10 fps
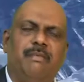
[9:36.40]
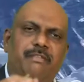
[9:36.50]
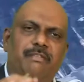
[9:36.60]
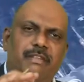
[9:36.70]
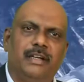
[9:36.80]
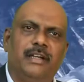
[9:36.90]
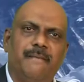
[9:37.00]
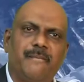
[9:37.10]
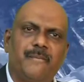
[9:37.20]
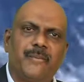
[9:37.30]
where
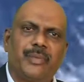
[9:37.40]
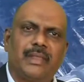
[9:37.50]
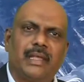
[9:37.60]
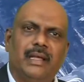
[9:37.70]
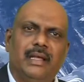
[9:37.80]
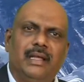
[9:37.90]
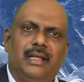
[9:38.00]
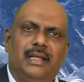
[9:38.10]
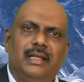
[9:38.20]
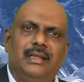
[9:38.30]

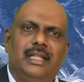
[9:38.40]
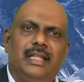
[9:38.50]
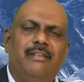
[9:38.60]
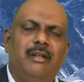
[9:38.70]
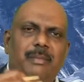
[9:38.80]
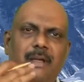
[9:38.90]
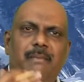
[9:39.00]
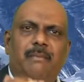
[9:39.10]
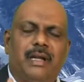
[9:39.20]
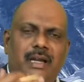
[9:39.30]
they will
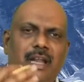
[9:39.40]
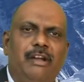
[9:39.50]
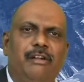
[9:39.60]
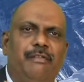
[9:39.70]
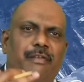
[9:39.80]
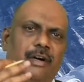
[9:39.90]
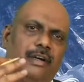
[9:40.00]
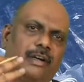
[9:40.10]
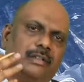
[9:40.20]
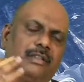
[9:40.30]
be trained
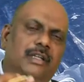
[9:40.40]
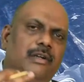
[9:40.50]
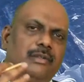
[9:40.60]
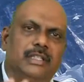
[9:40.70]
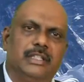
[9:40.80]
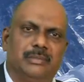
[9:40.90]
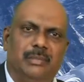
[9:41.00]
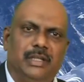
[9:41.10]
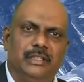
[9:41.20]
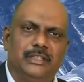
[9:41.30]
for 3 to 6
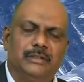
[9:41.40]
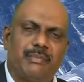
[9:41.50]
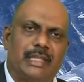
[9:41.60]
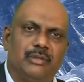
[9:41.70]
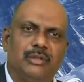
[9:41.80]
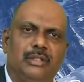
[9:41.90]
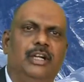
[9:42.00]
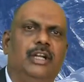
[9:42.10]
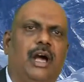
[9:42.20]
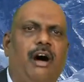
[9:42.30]
months so
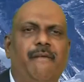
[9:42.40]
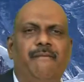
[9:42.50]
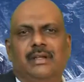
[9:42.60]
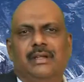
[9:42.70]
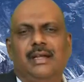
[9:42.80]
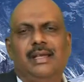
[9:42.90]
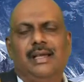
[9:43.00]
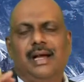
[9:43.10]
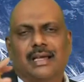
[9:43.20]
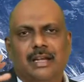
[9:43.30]
that after getting
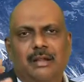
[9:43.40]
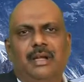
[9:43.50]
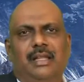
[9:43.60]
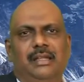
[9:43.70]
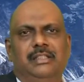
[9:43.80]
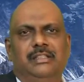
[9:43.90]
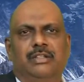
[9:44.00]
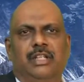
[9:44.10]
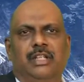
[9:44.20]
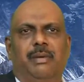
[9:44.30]
acclimatized to
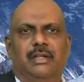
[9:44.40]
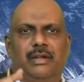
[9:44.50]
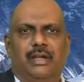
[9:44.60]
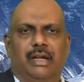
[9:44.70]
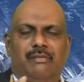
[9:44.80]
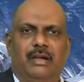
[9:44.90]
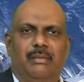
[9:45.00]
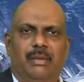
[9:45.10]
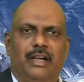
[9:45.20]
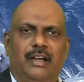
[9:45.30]
that particular
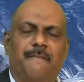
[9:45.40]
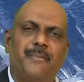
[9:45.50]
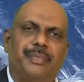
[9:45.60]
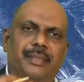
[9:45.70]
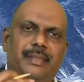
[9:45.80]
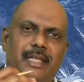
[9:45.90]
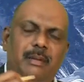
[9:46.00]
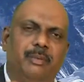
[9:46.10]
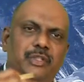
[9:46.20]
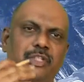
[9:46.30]
environment, they will
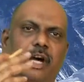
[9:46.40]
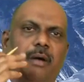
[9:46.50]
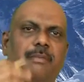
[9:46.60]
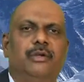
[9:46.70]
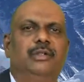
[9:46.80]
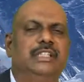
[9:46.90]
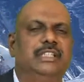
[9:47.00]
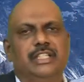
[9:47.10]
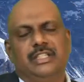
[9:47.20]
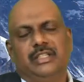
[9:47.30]
be pushed up to the
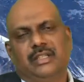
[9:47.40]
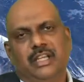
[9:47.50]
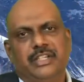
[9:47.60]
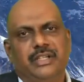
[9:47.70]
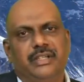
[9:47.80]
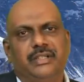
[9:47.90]
Siachen Glacier.